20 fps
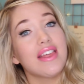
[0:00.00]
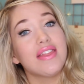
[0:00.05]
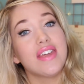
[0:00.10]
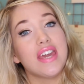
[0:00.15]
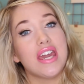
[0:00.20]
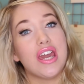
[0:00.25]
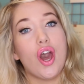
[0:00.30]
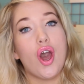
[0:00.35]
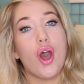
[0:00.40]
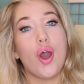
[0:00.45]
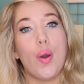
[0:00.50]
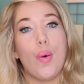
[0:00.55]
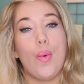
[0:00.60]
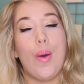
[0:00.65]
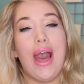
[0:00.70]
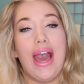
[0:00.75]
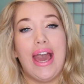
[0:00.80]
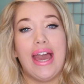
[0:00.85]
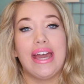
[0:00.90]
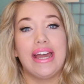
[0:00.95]
the
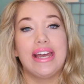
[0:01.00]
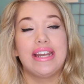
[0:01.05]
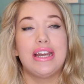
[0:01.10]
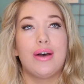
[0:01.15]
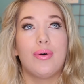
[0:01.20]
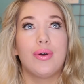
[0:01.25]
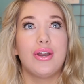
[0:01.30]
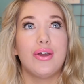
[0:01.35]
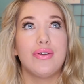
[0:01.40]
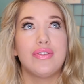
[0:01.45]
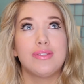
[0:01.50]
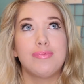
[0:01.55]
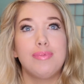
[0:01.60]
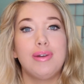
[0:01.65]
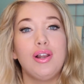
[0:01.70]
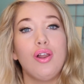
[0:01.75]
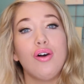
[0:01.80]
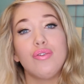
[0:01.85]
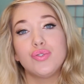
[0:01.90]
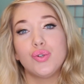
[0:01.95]
OA. Now I know there's been
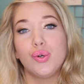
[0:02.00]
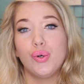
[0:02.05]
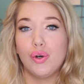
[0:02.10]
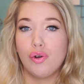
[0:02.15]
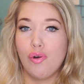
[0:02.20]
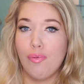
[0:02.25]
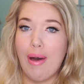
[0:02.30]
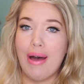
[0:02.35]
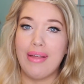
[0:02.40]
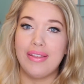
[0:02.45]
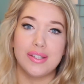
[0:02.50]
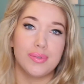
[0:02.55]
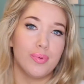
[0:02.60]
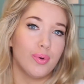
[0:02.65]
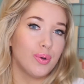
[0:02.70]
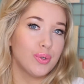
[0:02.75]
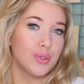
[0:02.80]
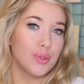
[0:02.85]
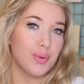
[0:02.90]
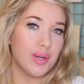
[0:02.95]
a lot of talk about this
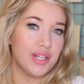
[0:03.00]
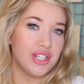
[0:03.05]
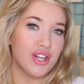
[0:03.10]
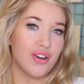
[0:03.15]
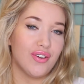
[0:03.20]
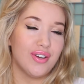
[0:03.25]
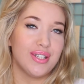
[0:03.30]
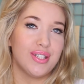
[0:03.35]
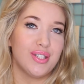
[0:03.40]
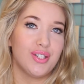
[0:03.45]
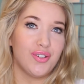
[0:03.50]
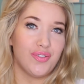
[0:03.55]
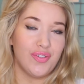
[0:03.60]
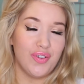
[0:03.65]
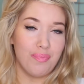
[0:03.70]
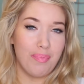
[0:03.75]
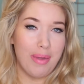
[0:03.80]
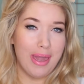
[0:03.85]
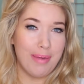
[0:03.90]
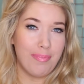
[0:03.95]
one on Twitter and stuff
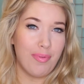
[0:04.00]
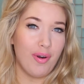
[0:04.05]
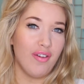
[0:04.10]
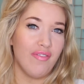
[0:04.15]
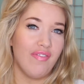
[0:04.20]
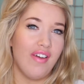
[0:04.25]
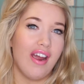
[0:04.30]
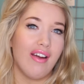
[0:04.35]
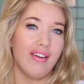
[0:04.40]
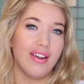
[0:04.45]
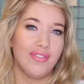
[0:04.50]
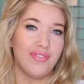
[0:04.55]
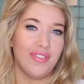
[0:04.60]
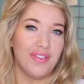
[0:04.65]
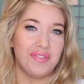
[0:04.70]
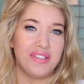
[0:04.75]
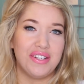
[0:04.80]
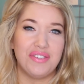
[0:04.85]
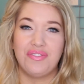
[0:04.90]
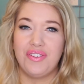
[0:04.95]
and people are very
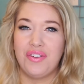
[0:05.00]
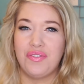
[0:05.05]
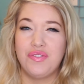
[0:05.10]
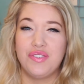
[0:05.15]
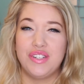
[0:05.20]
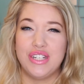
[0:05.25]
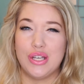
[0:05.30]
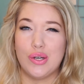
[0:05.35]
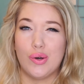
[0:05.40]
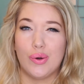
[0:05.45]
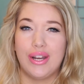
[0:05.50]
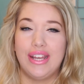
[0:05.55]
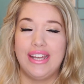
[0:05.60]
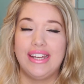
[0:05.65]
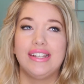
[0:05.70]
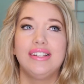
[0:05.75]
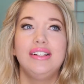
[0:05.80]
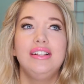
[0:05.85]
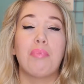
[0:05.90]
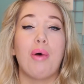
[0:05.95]
50-50 on it,
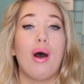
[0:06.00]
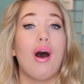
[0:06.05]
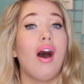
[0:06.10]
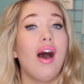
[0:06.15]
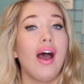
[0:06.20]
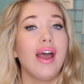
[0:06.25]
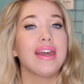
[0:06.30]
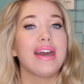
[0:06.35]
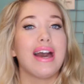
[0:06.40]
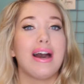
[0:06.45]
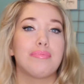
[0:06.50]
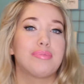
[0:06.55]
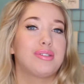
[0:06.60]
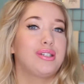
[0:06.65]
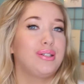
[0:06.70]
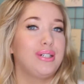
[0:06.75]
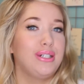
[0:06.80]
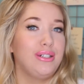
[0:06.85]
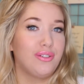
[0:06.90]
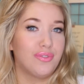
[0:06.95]
but I
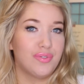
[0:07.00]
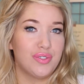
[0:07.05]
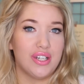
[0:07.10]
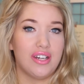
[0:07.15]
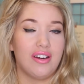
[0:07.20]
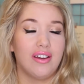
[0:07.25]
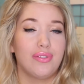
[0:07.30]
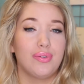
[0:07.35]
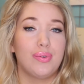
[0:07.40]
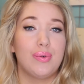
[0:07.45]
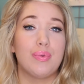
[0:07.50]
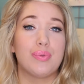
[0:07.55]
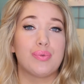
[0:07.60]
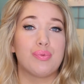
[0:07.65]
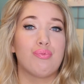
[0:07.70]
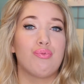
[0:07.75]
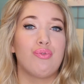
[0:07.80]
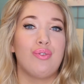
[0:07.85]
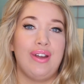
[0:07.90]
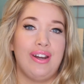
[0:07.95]
absolutely loved it. I thought it
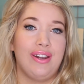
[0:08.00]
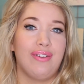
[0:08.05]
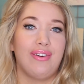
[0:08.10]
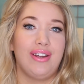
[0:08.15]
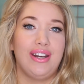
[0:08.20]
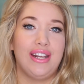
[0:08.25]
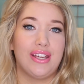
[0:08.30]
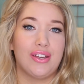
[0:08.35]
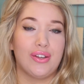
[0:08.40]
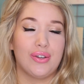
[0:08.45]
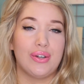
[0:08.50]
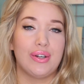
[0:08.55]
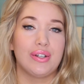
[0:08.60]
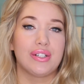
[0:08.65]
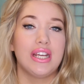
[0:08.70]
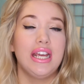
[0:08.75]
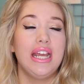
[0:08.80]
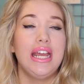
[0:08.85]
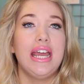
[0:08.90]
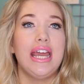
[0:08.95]
was really, really good.
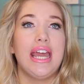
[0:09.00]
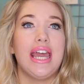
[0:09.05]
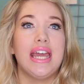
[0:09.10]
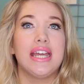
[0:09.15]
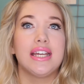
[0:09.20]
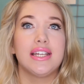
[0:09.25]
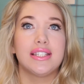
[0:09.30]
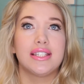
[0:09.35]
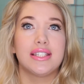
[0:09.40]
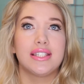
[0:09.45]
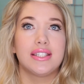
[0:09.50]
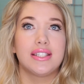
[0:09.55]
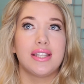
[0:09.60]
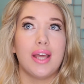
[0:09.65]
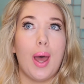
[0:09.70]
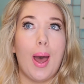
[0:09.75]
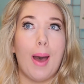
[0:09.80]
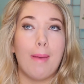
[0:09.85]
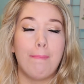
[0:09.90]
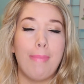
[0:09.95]
It's
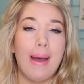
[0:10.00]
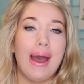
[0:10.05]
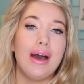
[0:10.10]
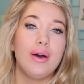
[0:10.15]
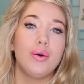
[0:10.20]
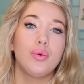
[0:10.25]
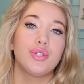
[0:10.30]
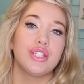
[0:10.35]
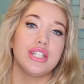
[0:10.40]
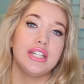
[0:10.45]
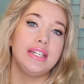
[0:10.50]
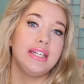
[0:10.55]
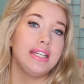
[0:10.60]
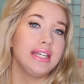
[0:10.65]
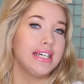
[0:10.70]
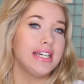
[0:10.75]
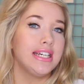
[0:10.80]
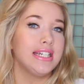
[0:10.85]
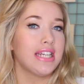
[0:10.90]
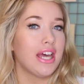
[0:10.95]
about
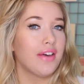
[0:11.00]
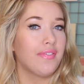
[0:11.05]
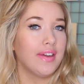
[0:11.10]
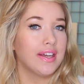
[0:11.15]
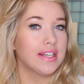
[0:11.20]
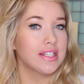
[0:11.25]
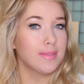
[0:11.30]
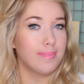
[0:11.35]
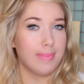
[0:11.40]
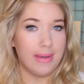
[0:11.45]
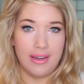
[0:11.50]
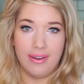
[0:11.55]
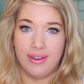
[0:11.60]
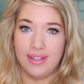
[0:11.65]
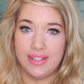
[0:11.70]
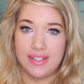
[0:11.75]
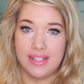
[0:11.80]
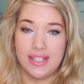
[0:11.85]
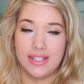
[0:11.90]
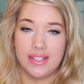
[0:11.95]
near-death
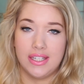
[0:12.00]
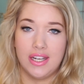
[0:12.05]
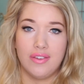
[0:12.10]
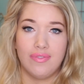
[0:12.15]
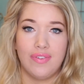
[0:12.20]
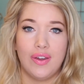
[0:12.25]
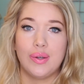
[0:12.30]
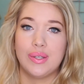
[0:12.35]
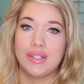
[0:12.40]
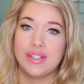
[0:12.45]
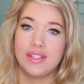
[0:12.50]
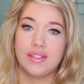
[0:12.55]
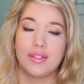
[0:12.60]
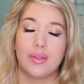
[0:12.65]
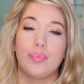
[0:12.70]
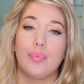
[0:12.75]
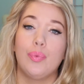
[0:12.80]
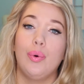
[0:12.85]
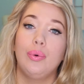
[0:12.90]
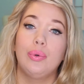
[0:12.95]
experiences and it focuses
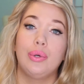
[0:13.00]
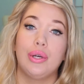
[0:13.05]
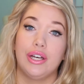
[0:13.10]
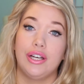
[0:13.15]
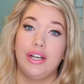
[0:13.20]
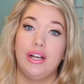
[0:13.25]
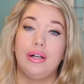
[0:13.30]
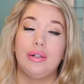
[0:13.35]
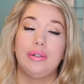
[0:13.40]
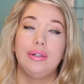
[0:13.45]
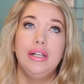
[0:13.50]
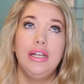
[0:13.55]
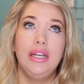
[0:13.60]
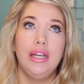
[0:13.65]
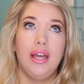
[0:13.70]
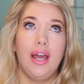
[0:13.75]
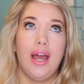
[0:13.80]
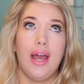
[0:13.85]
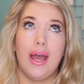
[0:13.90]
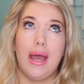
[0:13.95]
on one girl
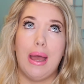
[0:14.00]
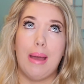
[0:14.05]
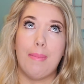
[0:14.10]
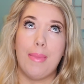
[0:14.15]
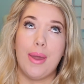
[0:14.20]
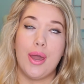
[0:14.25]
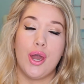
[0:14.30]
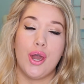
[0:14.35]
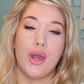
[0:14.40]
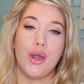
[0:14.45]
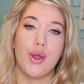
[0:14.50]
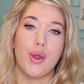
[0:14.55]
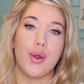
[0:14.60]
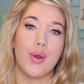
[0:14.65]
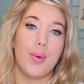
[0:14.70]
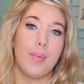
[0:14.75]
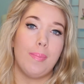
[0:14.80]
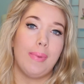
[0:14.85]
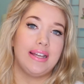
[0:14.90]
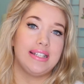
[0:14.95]

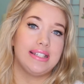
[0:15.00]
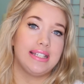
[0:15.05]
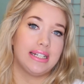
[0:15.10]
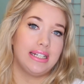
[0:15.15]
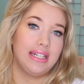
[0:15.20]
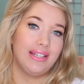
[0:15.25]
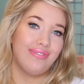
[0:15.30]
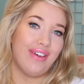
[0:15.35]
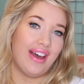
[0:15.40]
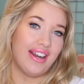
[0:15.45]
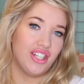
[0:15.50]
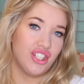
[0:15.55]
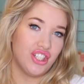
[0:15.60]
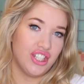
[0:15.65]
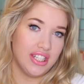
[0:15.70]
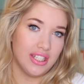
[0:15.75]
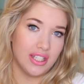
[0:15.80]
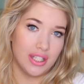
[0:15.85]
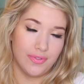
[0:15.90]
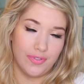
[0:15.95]
who basically
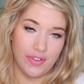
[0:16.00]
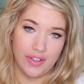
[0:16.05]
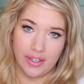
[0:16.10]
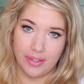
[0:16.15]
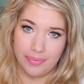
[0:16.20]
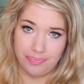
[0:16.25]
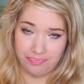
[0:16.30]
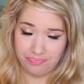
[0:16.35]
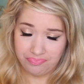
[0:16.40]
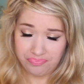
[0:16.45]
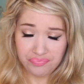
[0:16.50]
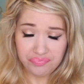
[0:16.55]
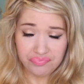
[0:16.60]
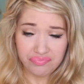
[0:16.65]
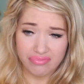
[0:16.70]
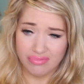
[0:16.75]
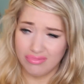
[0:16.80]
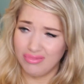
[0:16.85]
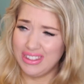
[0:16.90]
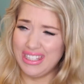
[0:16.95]
vanishes for
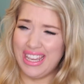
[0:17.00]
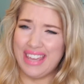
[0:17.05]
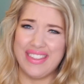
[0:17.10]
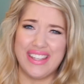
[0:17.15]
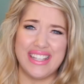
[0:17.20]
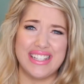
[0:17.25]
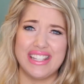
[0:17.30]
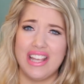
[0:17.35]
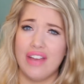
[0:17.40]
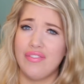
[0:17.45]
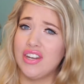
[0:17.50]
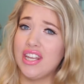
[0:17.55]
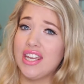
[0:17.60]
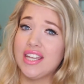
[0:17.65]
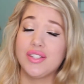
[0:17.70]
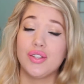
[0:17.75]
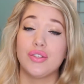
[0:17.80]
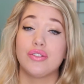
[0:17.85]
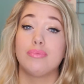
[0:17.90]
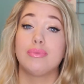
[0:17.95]
I think 7
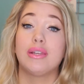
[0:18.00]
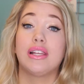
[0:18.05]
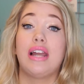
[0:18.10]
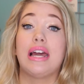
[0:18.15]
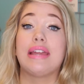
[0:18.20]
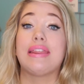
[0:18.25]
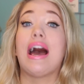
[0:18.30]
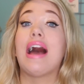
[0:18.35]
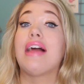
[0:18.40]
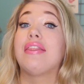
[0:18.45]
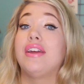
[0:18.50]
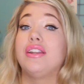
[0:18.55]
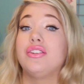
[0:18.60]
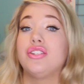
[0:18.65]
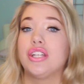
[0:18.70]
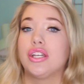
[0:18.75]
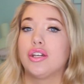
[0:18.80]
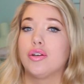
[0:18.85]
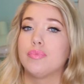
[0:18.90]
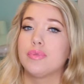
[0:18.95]
years or something like that, and then
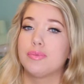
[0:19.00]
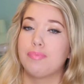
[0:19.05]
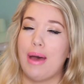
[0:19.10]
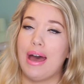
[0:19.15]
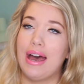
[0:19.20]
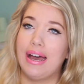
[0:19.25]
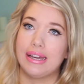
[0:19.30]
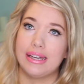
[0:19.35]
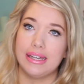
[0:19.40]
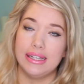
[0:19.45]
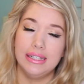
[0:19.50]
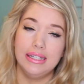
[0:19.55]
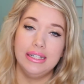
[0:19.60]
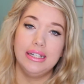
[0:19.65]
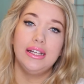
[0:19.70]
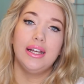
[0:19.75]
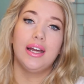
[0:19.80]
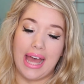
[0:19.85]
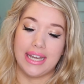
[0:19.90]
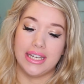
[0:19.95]
she comes back
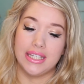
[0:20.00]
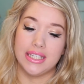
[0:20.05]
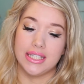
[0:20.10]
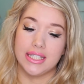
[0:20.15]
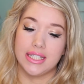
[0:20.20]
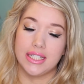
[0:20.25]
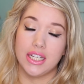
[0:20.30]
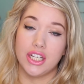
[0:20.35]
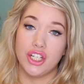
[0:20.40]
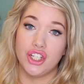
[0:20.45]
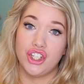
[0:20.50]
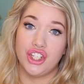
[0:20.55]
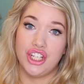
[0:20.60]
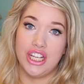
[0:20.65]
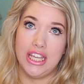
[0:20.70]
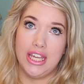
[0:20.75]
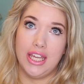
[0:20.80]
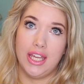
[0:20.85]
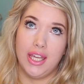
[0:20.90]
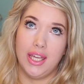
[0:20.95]
and
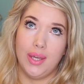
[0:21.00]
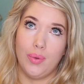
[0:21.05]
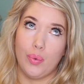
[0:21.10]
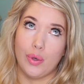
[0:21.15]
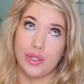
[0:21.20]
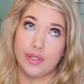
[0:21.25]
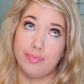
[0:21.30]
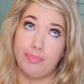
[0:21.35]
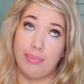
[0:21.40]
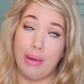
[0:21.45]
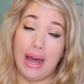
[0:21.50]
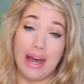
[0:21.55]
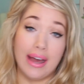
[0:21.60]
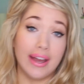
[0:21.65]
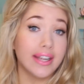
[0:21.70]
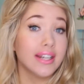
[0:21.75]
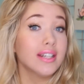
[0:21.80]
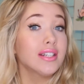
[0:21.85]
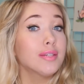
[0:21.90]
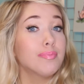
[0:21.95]
she was
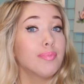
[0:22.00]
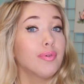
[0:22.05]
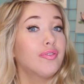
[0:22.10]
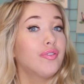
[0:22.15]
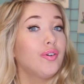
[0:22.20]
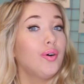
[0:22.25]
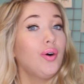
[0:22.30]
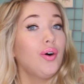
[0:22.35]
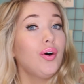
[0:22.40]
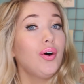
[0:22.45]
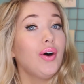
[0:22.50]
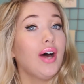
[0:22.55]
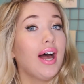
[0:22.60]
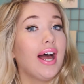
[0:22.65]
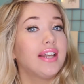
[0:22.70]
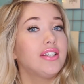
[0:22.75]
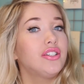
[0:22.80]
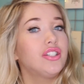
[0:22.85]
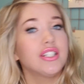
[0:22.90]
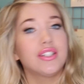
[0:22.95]
blind before
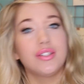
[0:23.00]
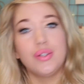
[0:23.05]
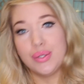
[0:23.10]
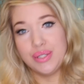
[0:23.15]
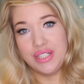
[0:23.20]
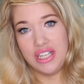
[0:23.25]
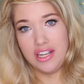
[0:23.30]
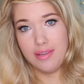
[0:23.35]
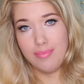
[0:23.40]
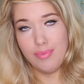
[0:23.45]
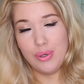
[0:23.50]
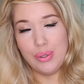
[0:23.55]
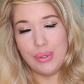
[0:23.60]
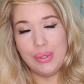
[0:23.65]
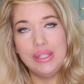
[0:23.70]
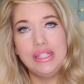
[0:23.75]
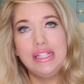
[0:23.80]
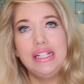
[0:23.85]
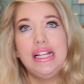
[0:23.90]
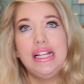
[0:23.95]
and she's not anymore.